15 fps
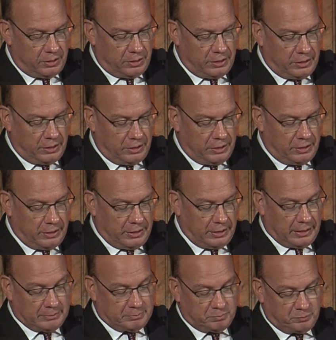a, a
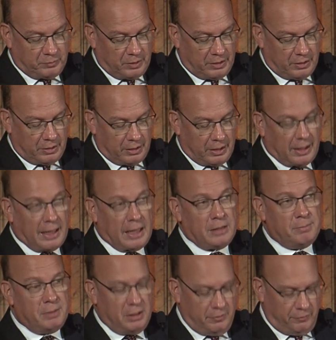
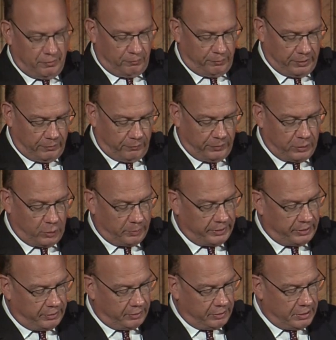unbelievable ph
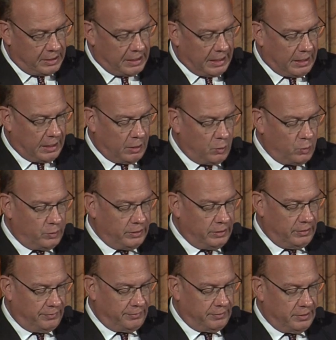phenomenon. How
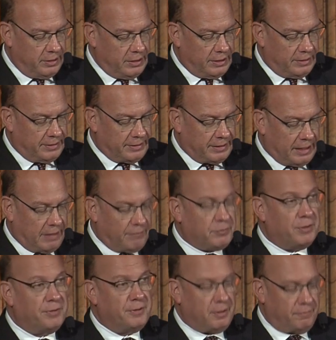is that after
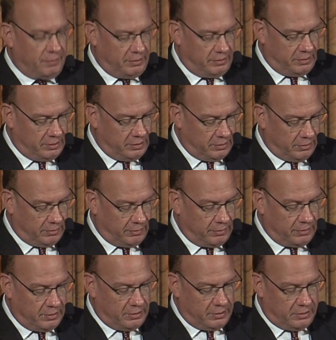70 years
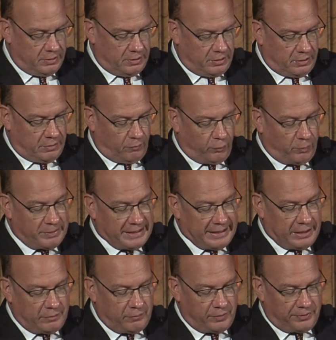from the
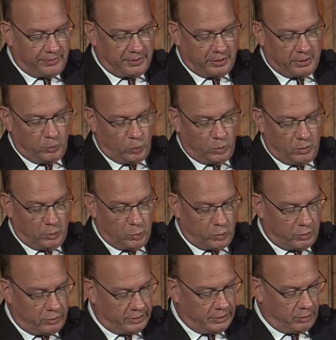end of the Second World
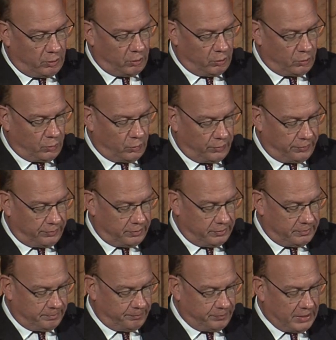War and Holocaust,
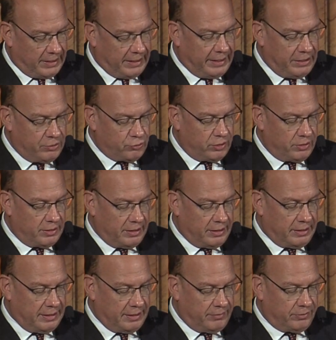hatred
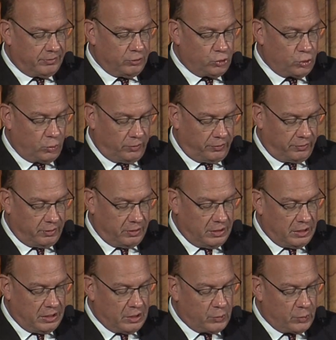against Jews
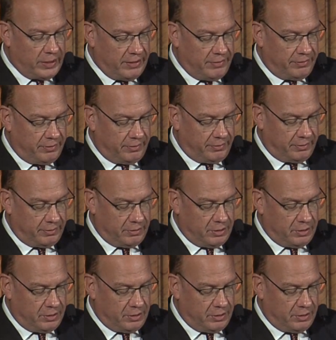raises